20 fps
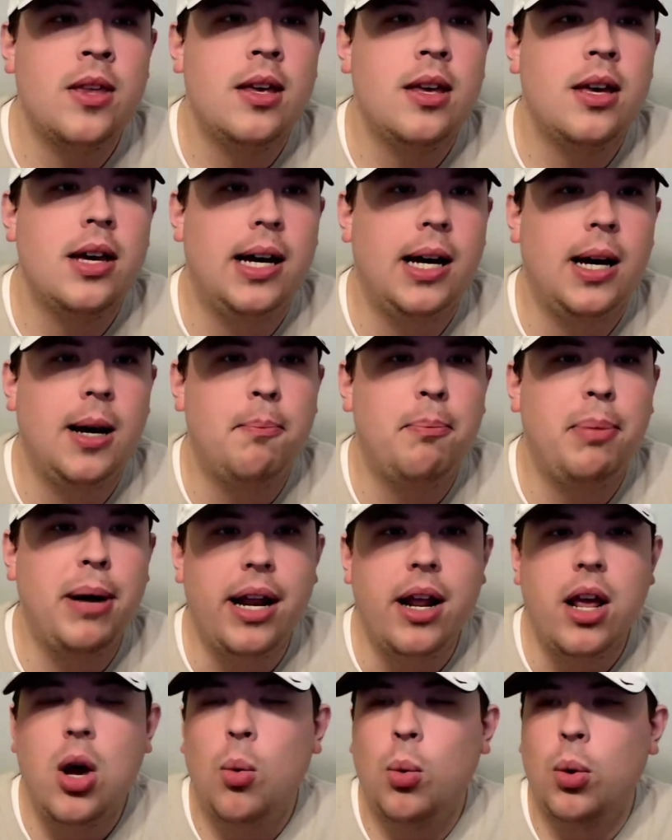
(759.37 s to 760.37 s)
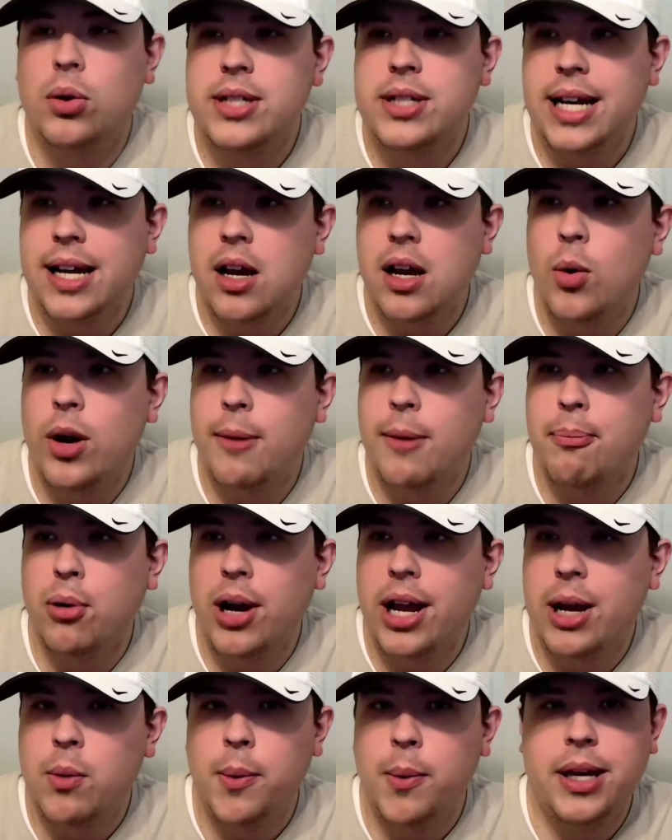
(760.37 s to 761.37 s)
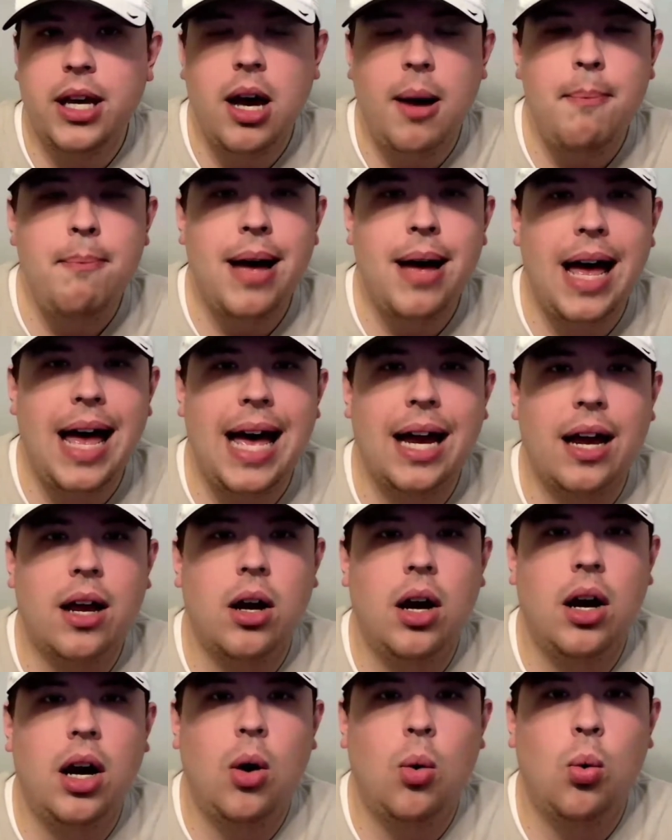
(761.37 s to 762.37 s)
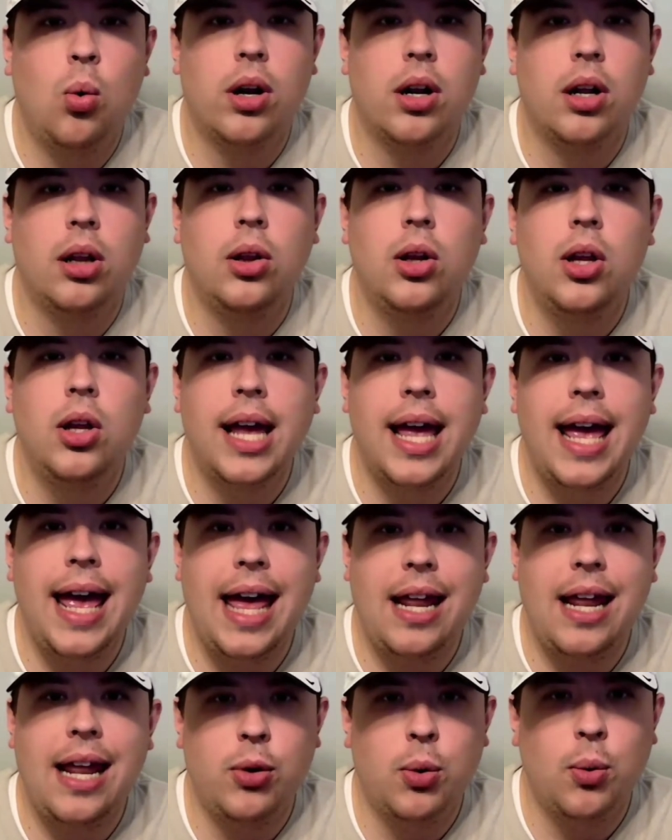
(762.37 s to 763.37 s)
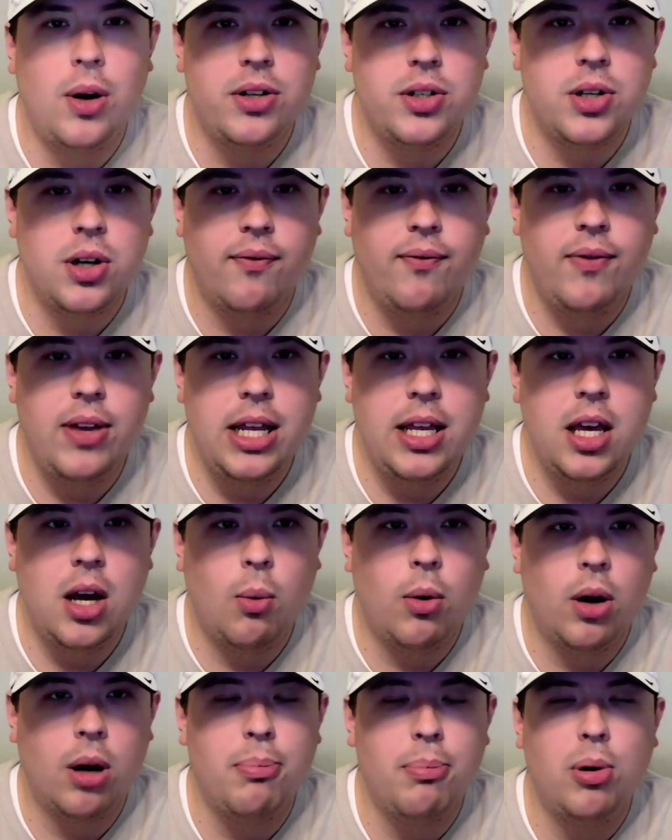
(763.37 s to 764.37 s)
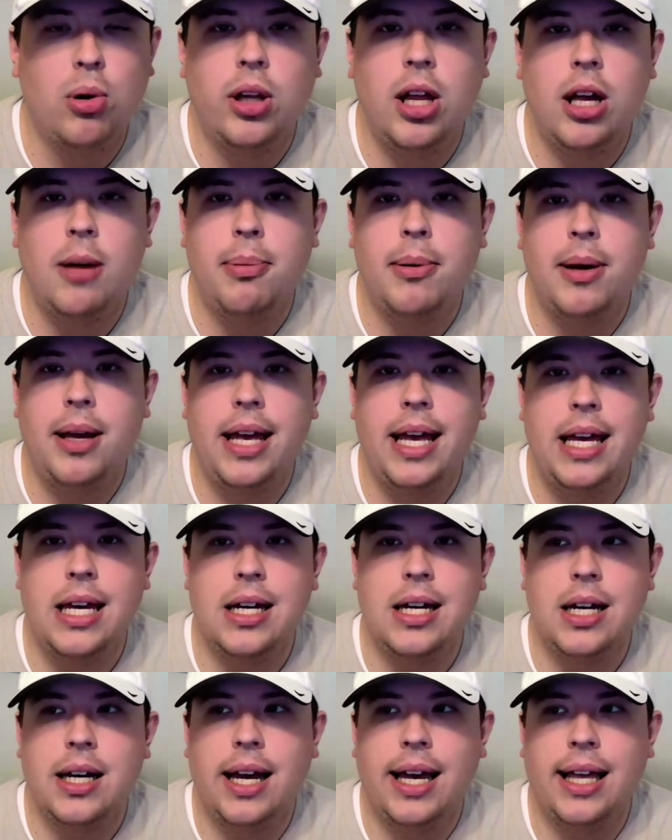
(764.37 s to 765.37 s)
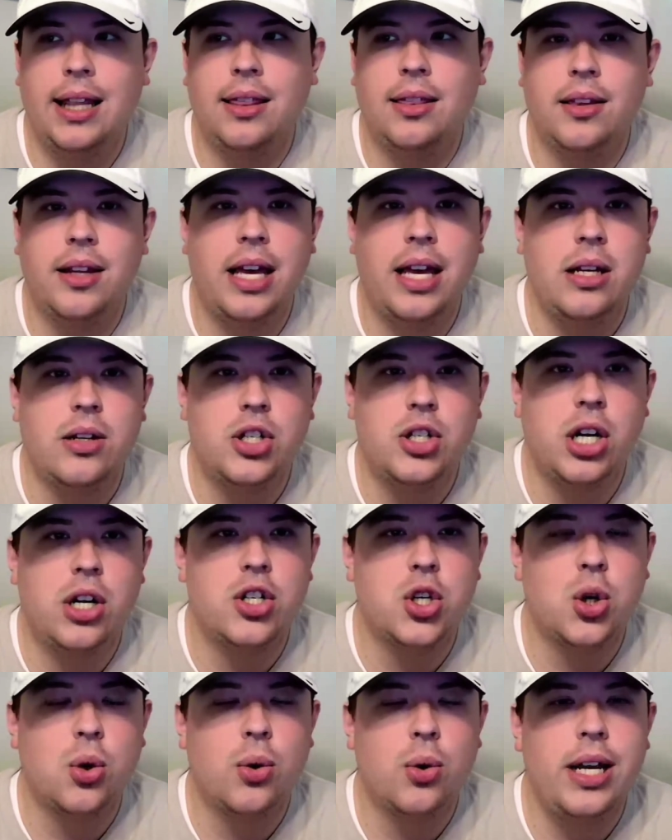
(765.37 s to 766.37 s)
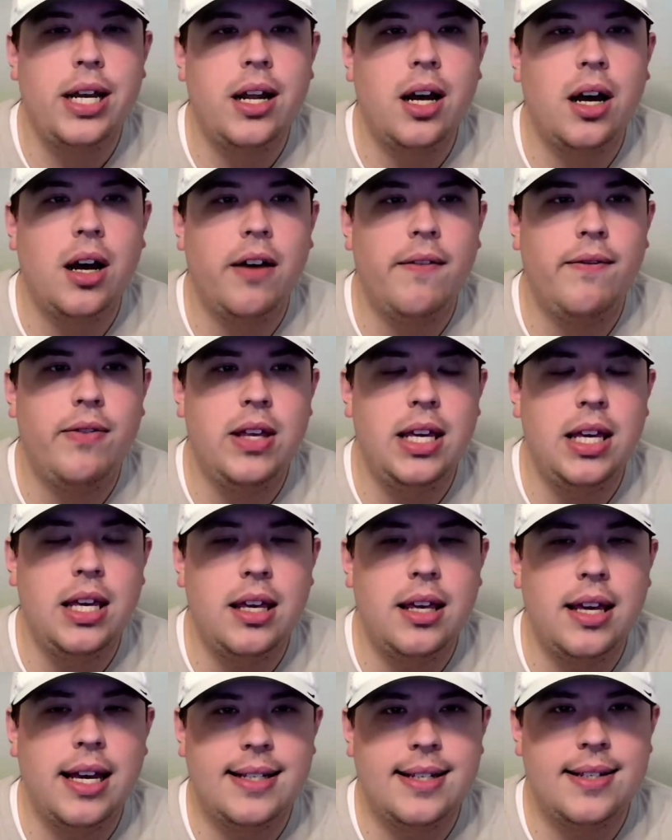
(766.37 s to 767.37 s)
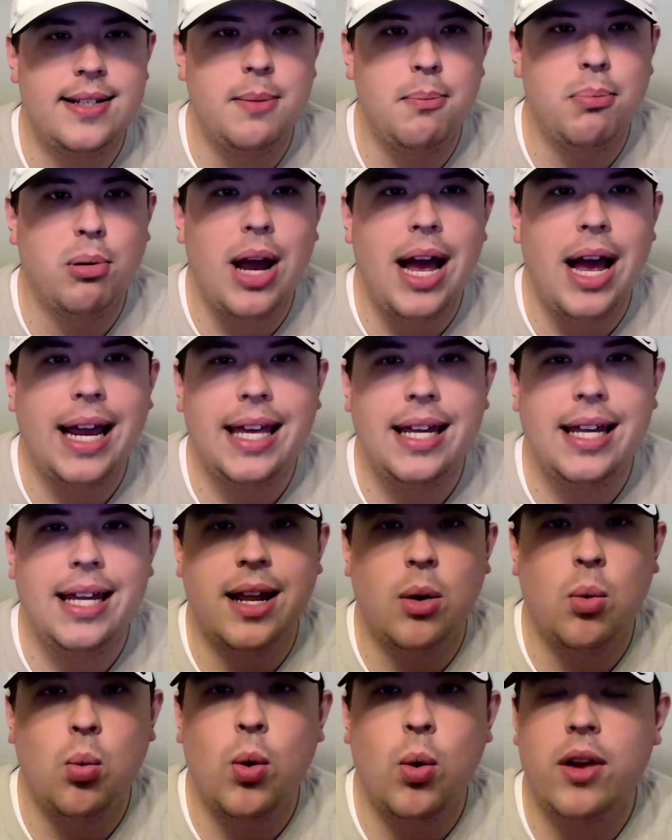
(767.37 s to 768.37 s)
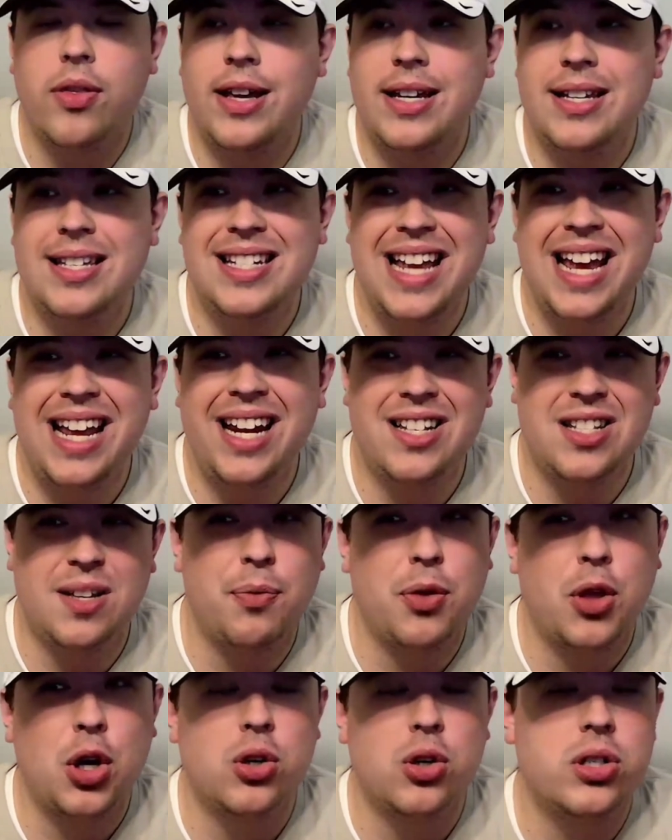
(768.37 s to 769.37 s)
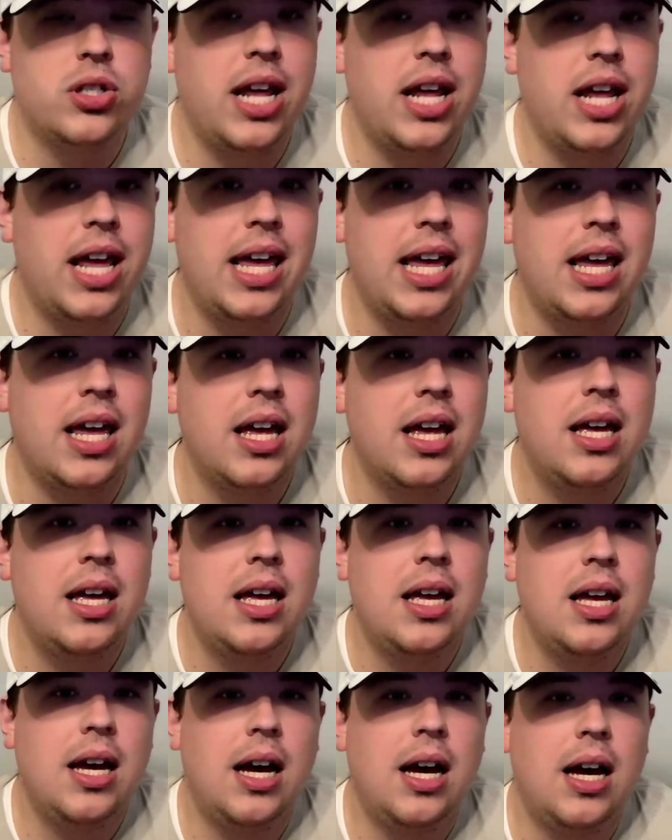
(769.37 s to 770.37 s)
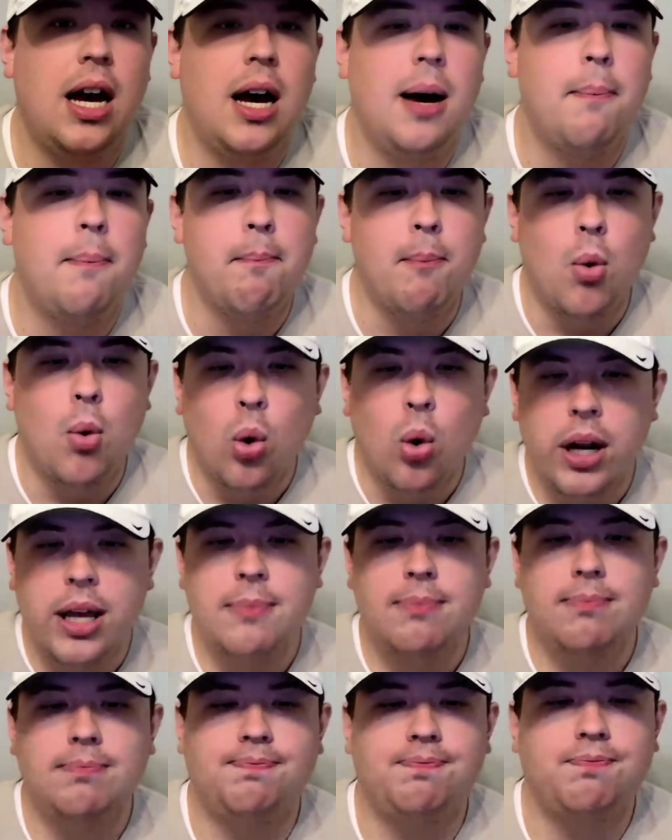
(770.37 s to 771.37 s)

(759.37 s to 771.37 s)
But we're going to take a quick break. When we come back, we're going to look at, if you're watching on video, we're going to pull up a shared screen of the SEC bracket, kind of where things stand as of Thursday morning.